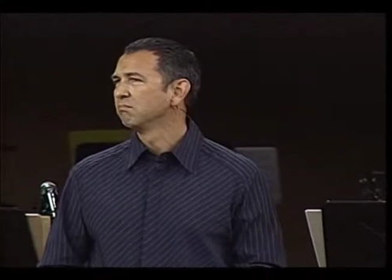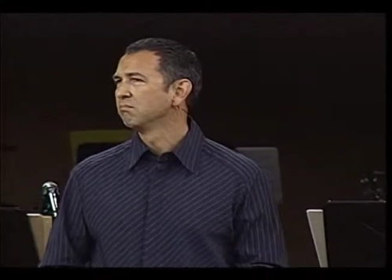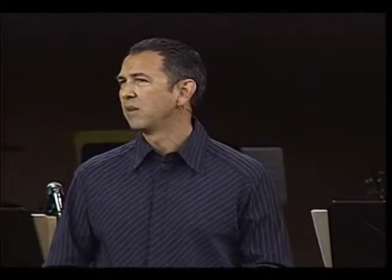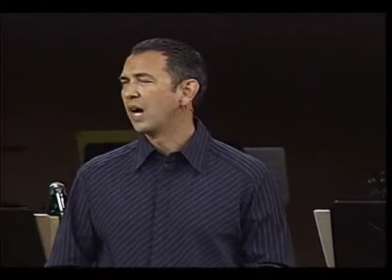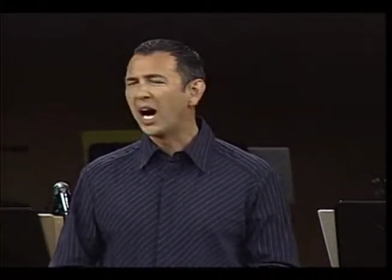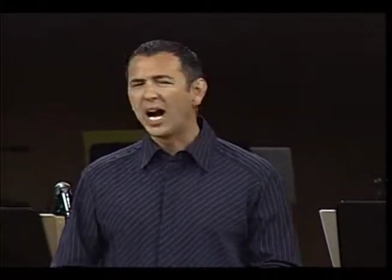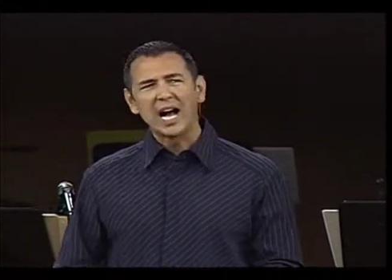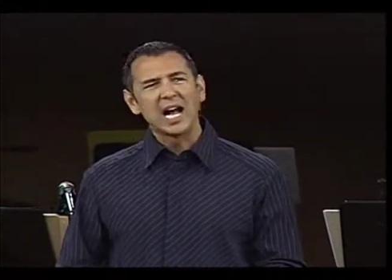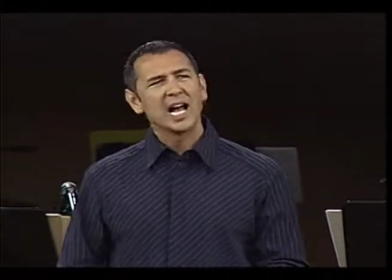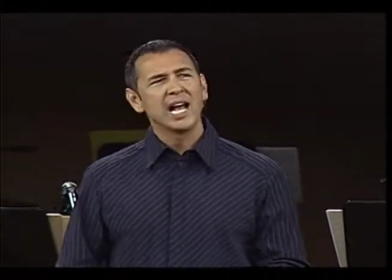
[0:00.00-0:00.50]

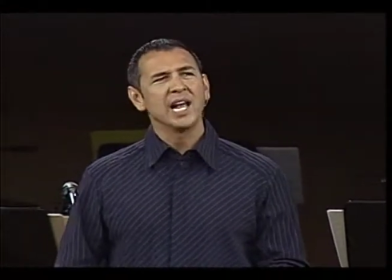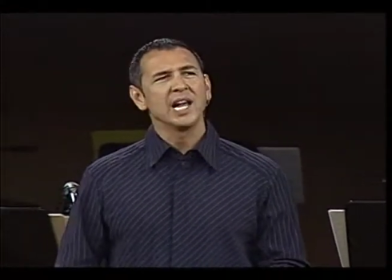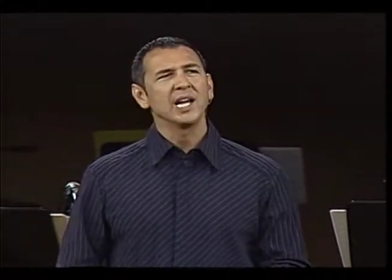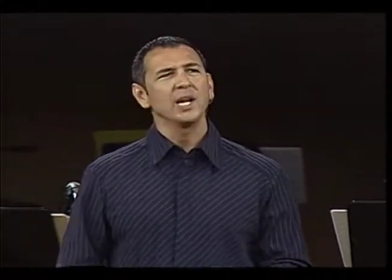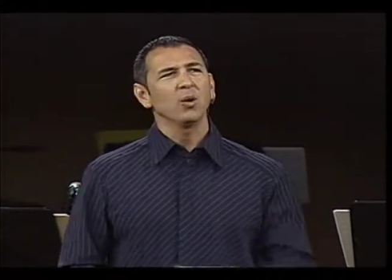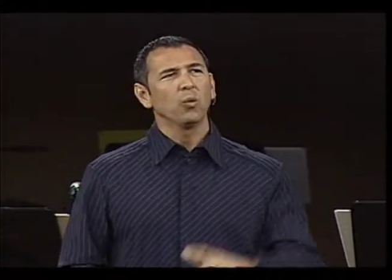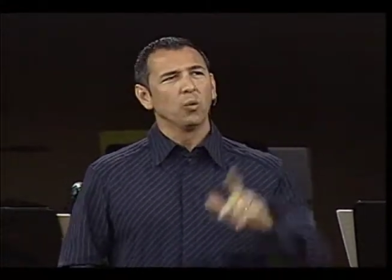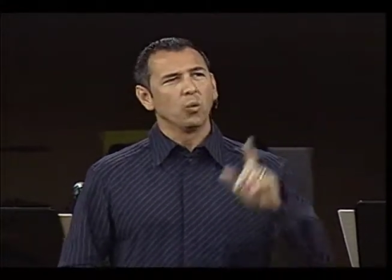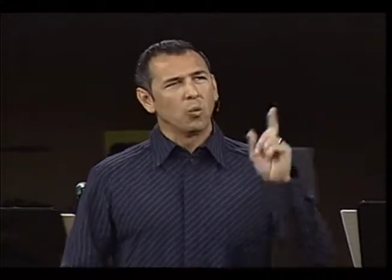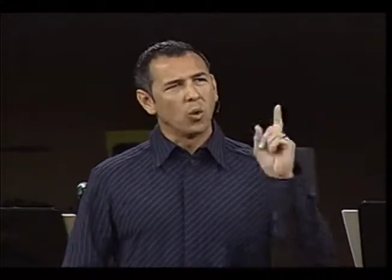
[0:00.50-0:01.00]
I
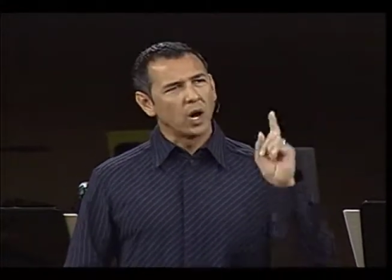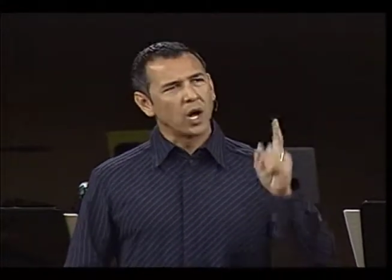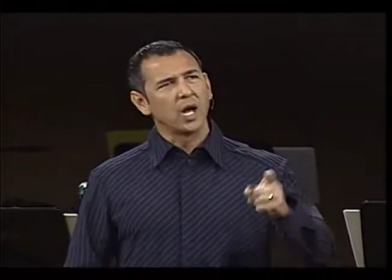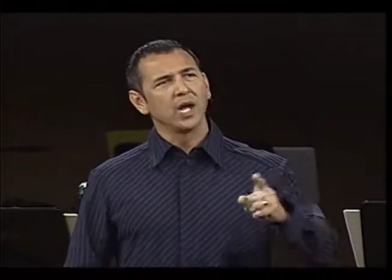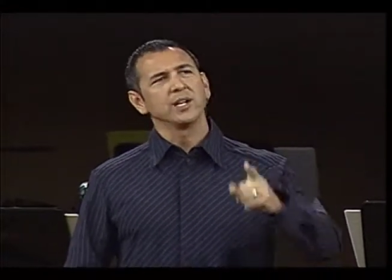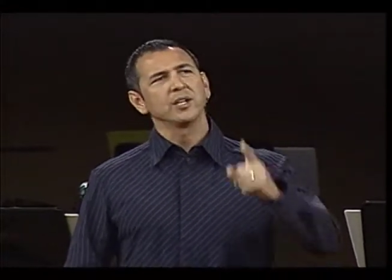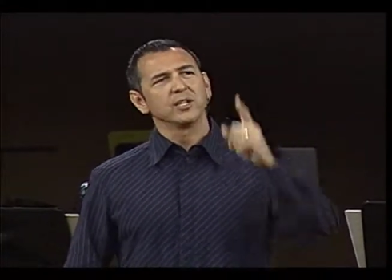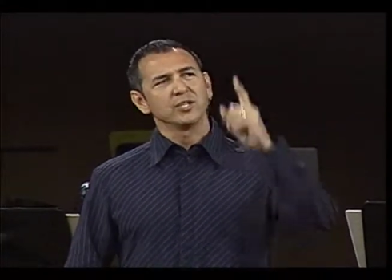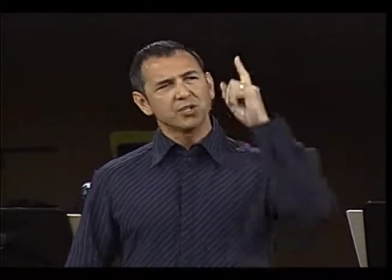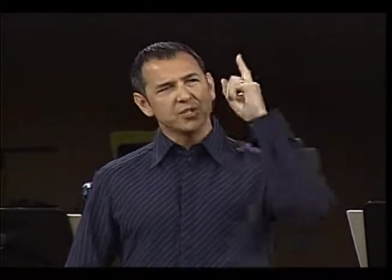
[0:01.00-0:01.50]

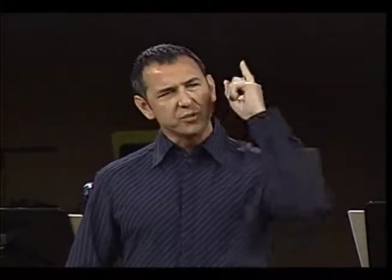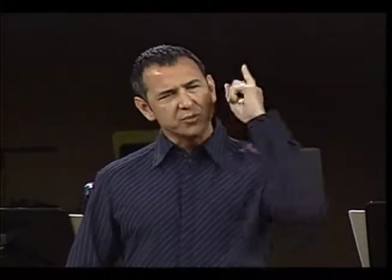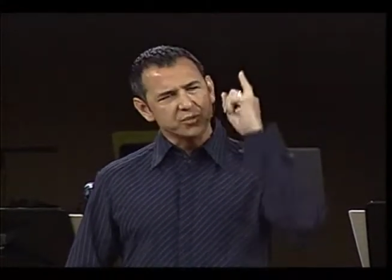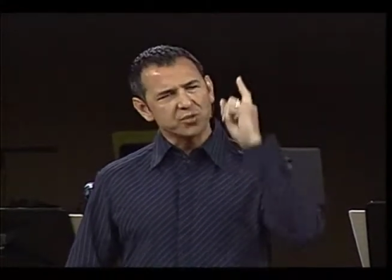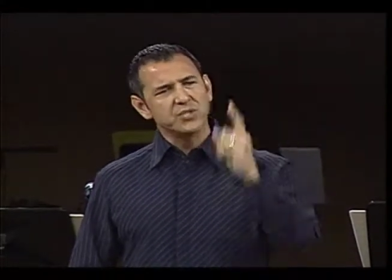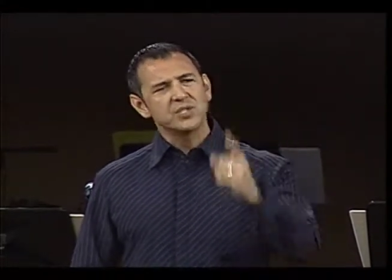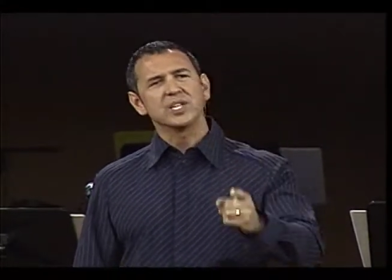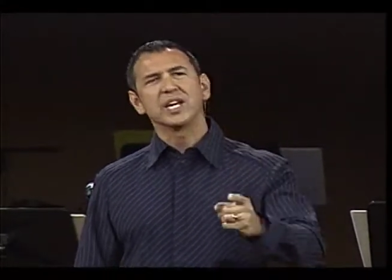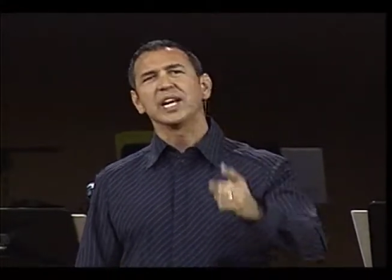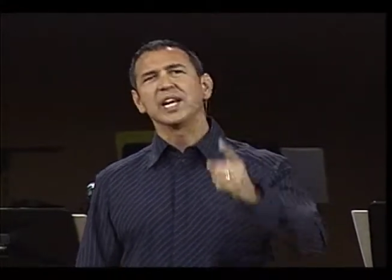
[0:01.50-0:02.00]
want to
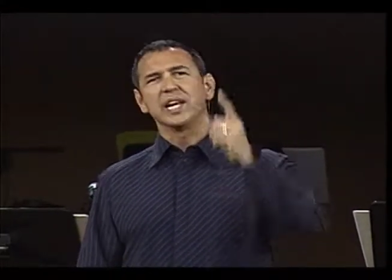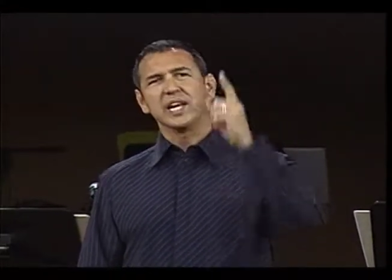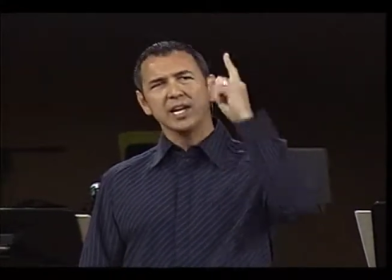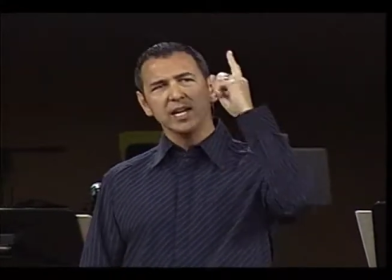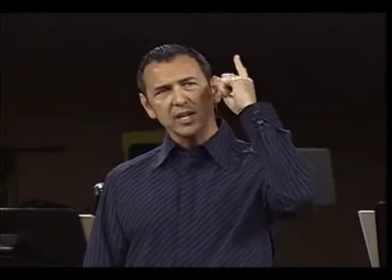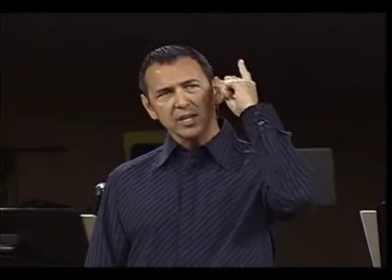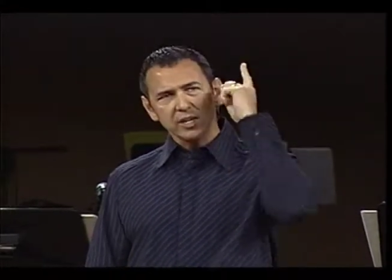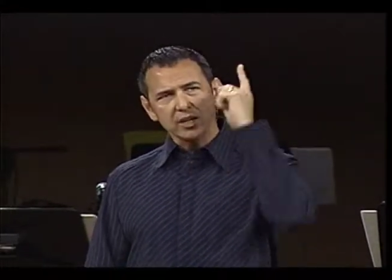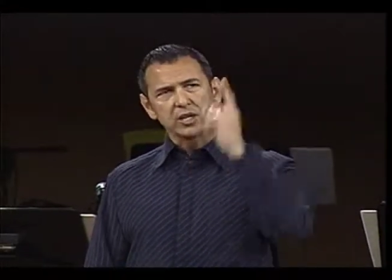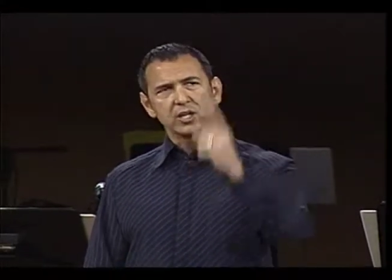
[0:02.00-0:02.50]

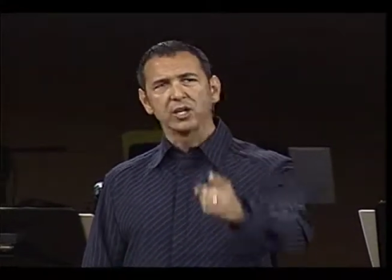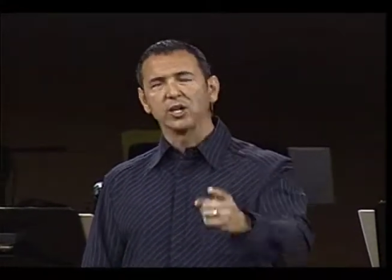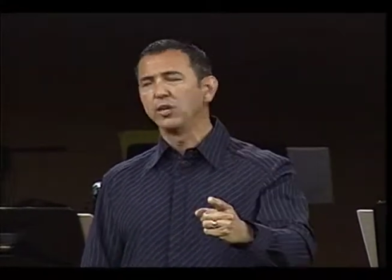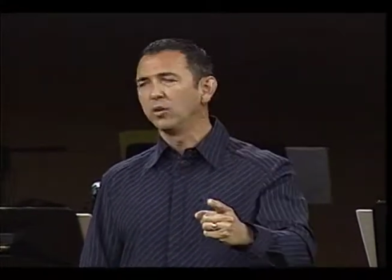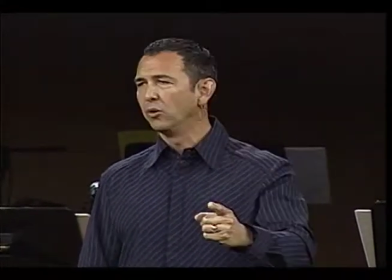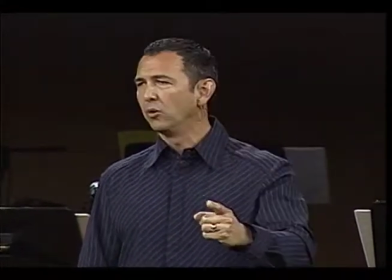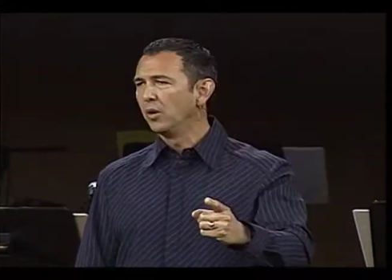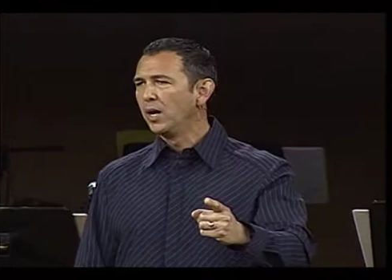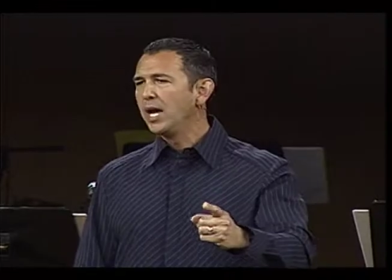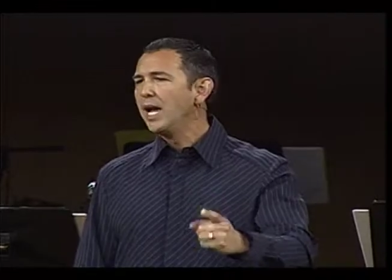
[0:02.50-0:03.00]
see
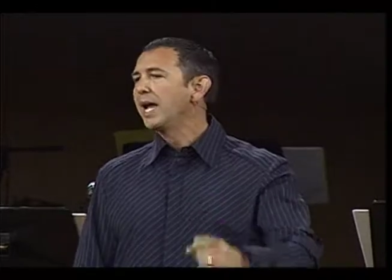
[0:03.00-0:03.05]
you.